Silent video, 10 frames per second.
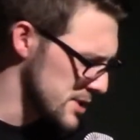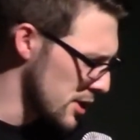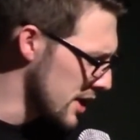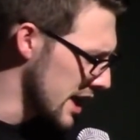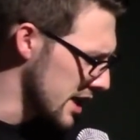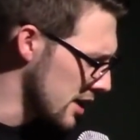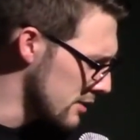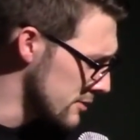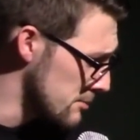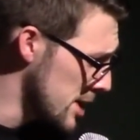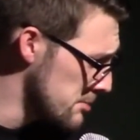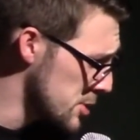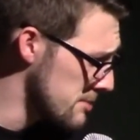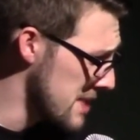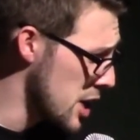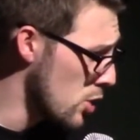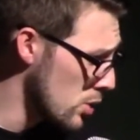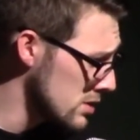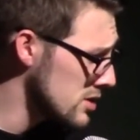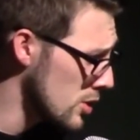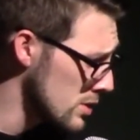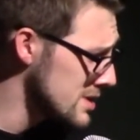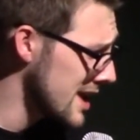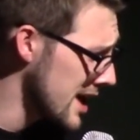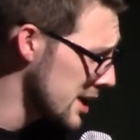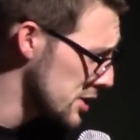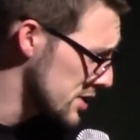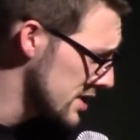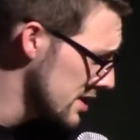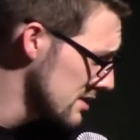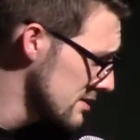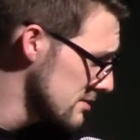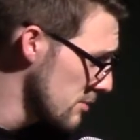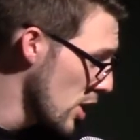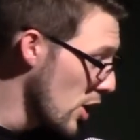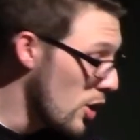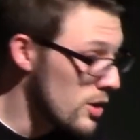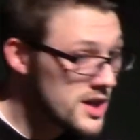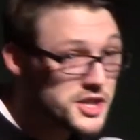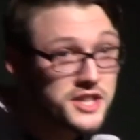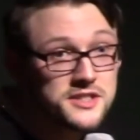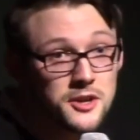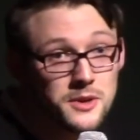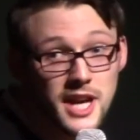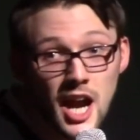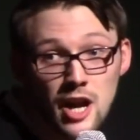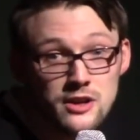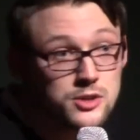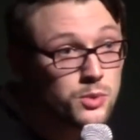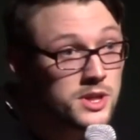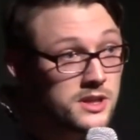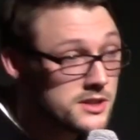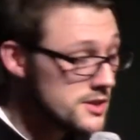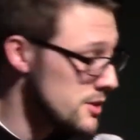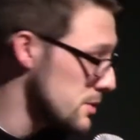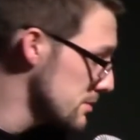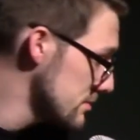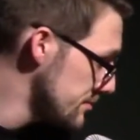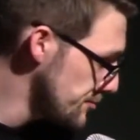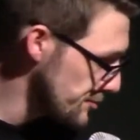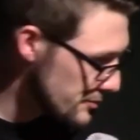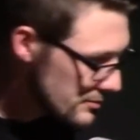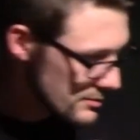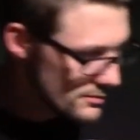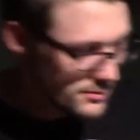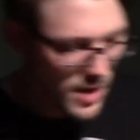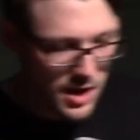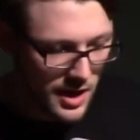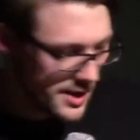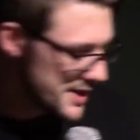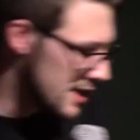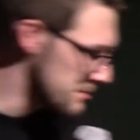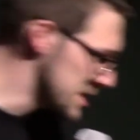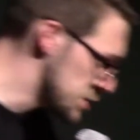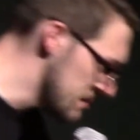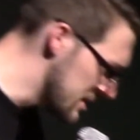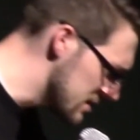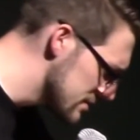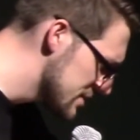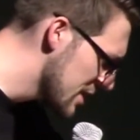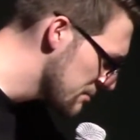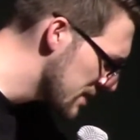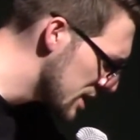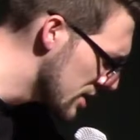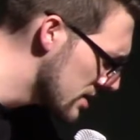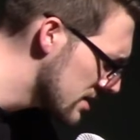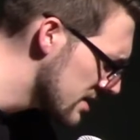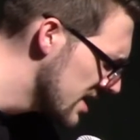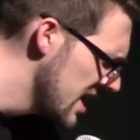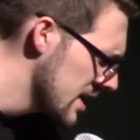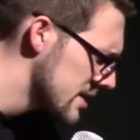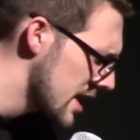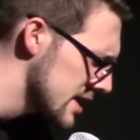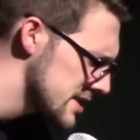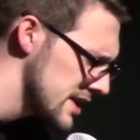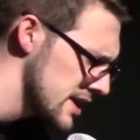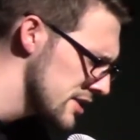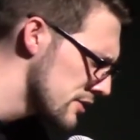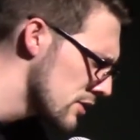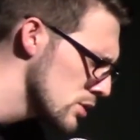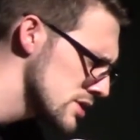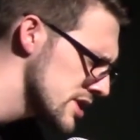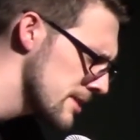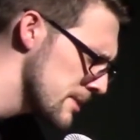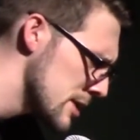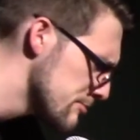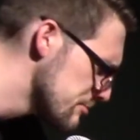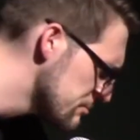sorry, I can't remember in my old age. Or I just don't care, it's one of the two. Tell me, Jimmy. Tell me, young, 19-year-old Jimmy.